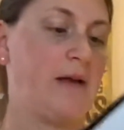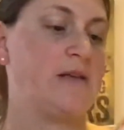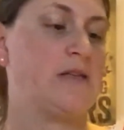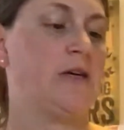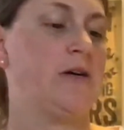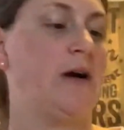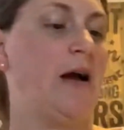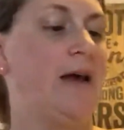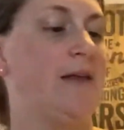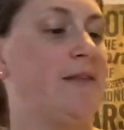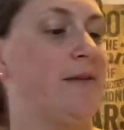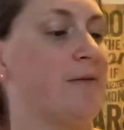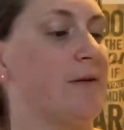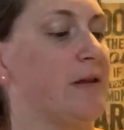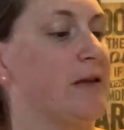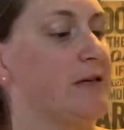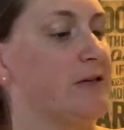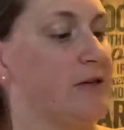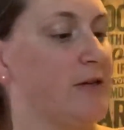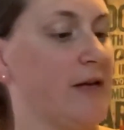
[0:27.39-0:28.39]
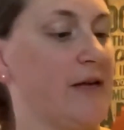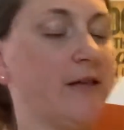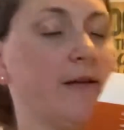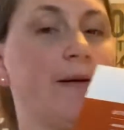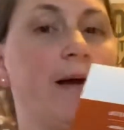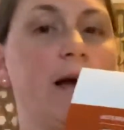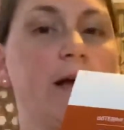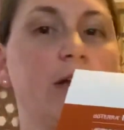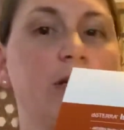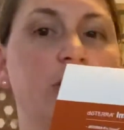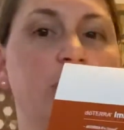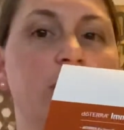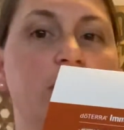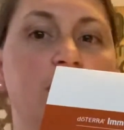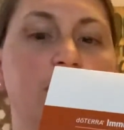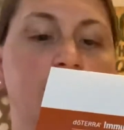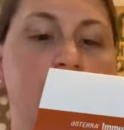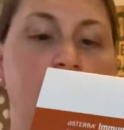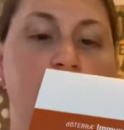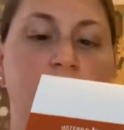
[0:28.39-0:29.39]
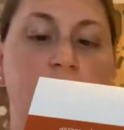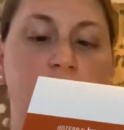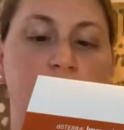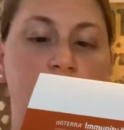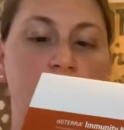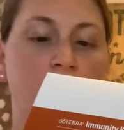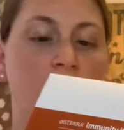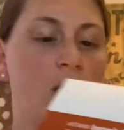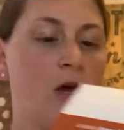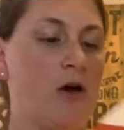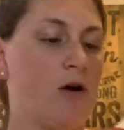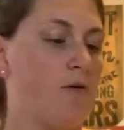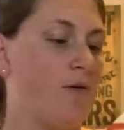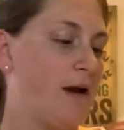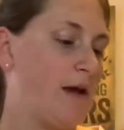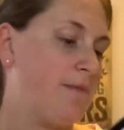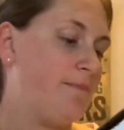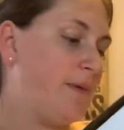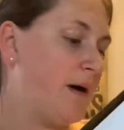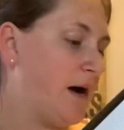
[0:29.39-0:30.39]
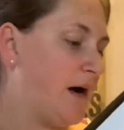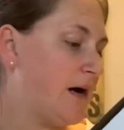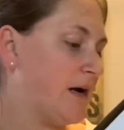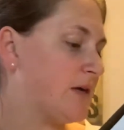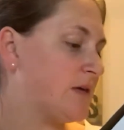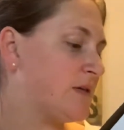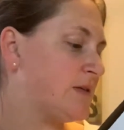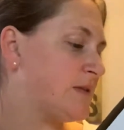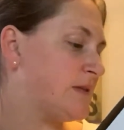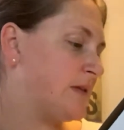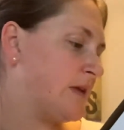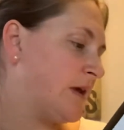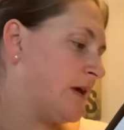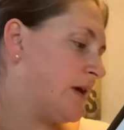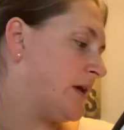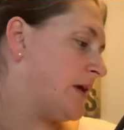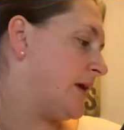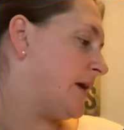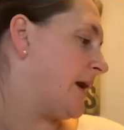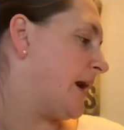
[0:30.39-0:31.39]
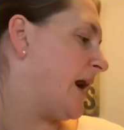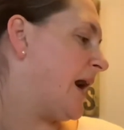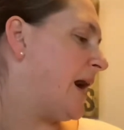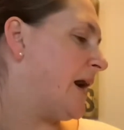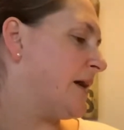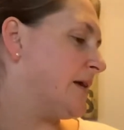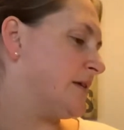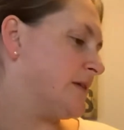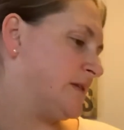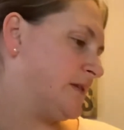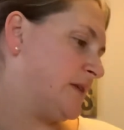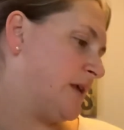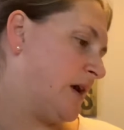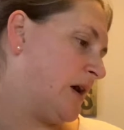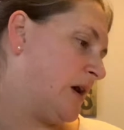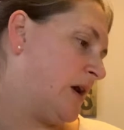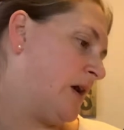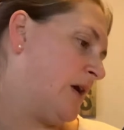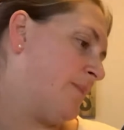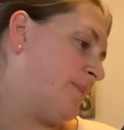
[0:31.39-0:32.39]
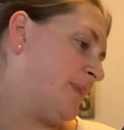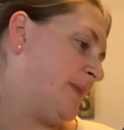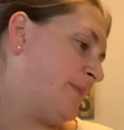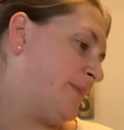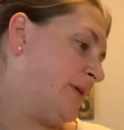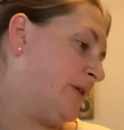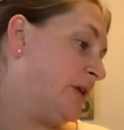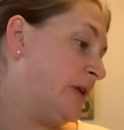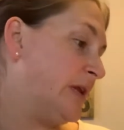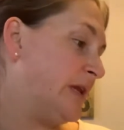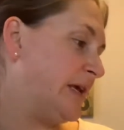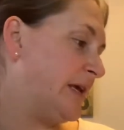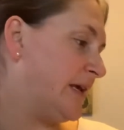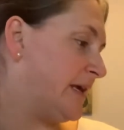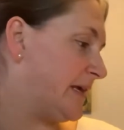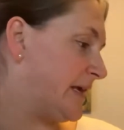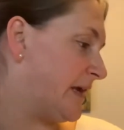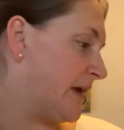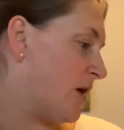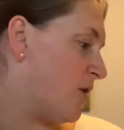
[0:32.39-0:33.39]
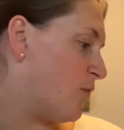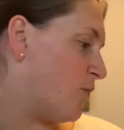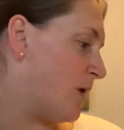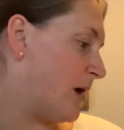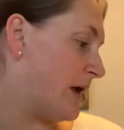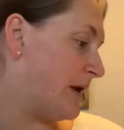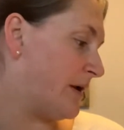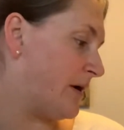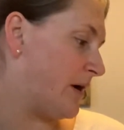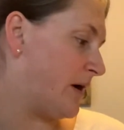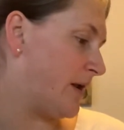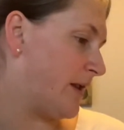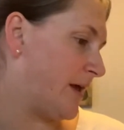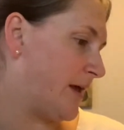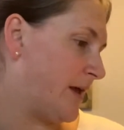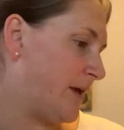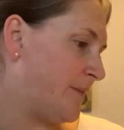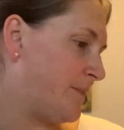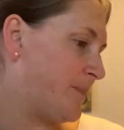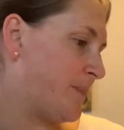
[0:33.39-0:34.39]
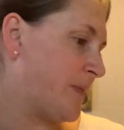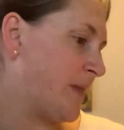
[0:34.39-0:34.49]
So I really do like the packaging. It's a nice white box it has um, Immunity Kit 1 on it,